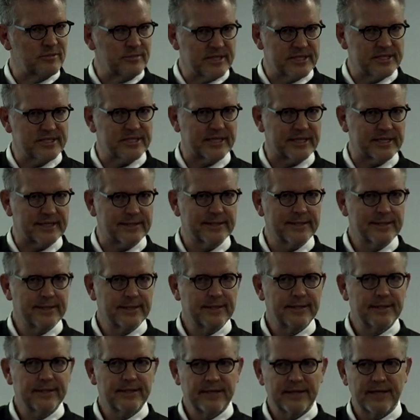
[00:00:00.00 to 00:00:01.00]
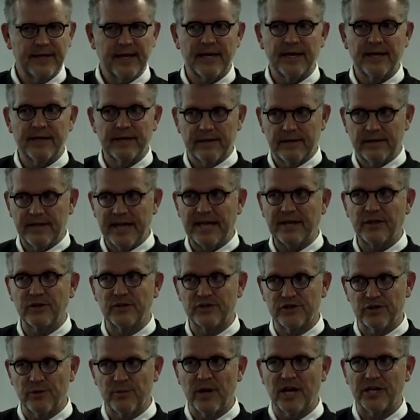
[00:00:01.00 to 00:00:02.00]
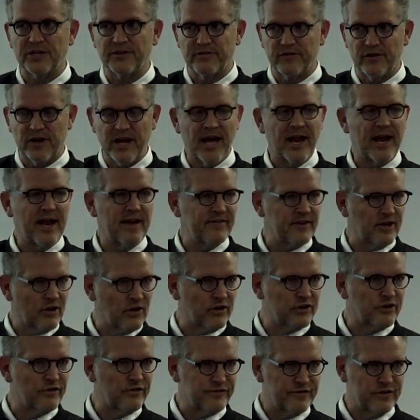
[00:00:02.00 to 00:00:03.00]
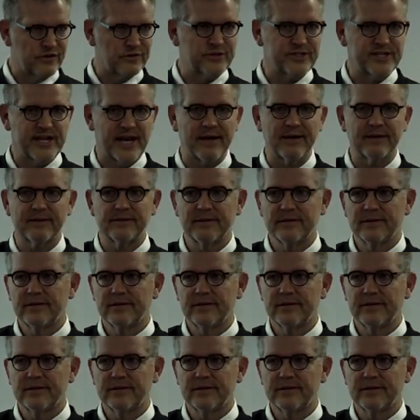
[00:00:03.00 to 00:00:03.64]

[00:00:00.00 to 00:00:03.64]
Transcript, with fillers: missing? And thank you so much for not having all your phones out.